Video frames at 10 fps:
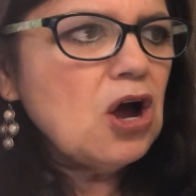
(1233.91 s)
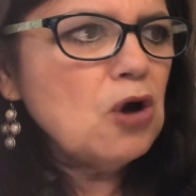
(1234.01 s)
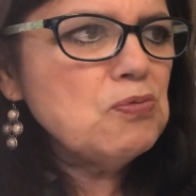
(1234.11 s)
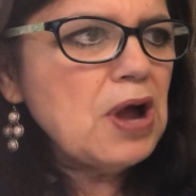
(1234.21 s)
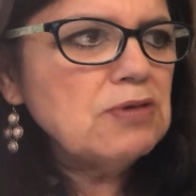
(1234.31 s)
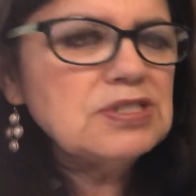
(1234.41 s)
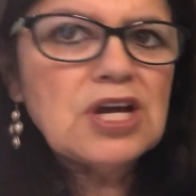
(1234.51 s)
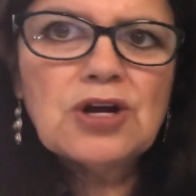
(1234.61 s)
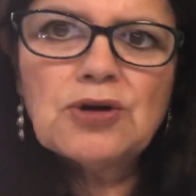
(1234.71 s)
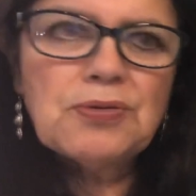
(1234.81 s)
around
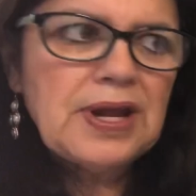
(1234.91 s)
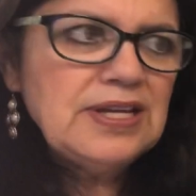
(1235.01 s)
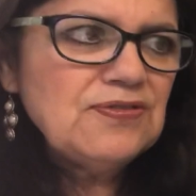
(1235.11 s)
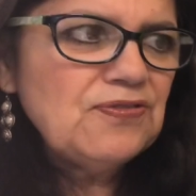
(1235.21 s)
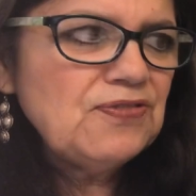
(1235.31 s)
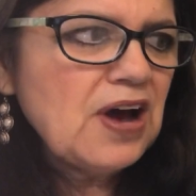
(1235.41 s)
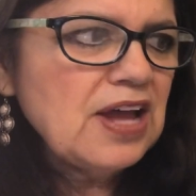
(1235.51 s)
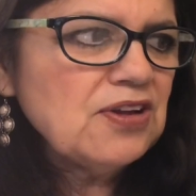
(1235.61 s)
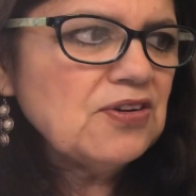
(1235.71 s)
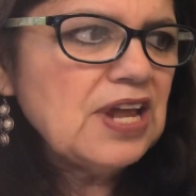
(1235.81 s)
a great
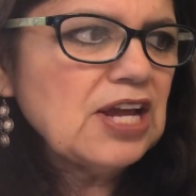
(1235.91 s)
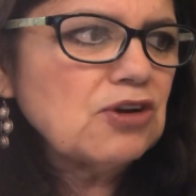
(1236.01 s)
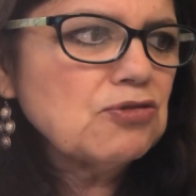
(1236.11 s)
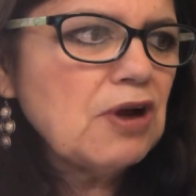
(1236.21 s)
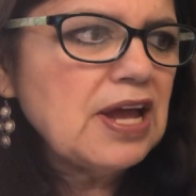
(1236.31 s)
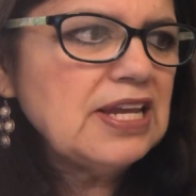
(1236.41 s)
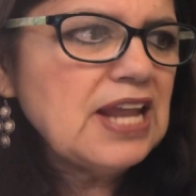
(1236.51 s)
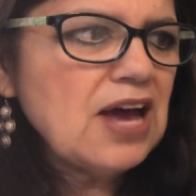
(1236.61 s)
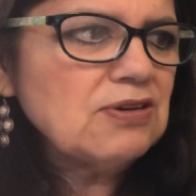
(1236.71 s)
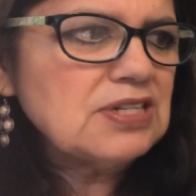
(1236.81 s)
fire and crying
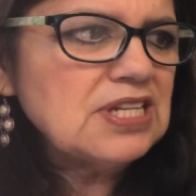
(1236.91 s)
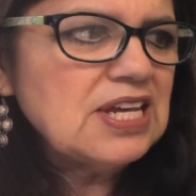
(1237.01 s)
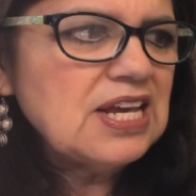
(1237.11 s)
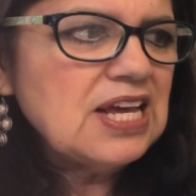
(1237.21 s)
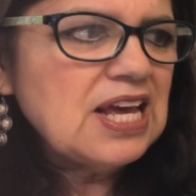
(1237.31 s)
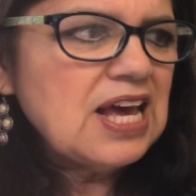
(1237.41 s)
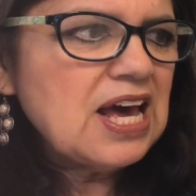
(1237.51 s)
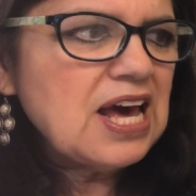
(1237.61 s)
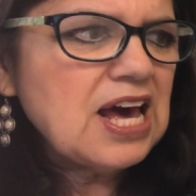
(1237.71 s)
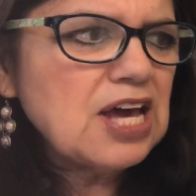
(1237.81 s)
out,
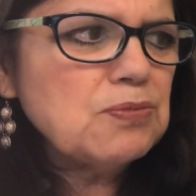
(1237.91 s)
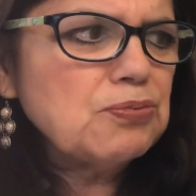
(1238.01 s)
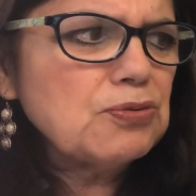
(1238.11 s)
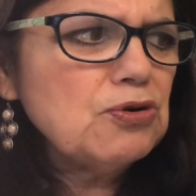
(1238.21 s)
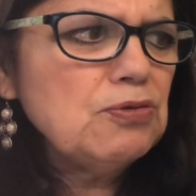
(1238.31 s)
"I brew